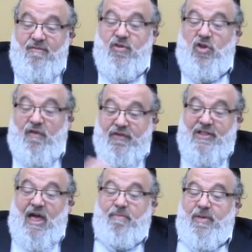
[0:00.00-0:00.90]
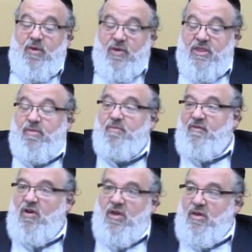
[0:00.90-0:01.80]
He went to
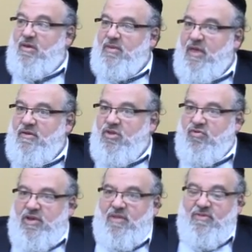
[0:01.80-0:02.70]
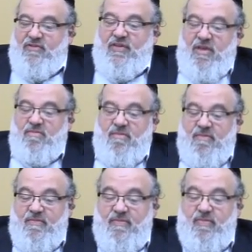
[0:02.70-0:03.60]
him, he greeted to see him.
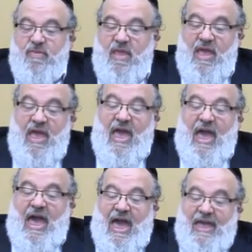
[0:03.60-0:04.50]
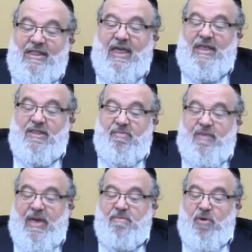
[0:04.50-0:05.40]
Ailei
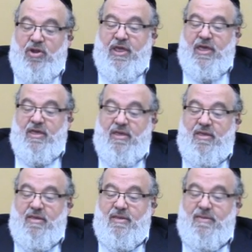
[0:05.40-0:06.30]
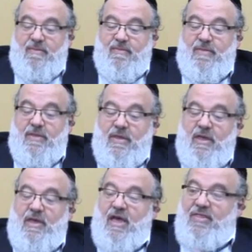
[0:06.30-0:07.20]
lebei bonei.
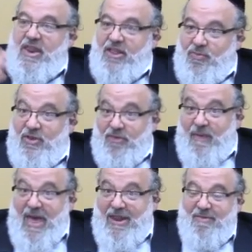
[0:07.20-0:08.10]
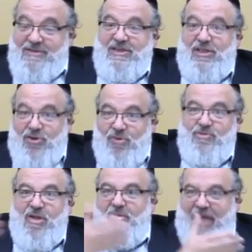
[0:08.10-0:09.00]
And then when he met him, he said,
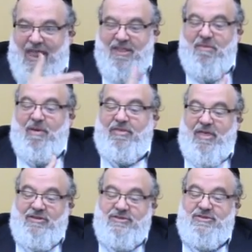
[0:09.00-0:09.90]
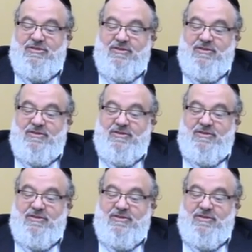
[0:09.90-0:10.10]
"Come, let me get in the bathhouse."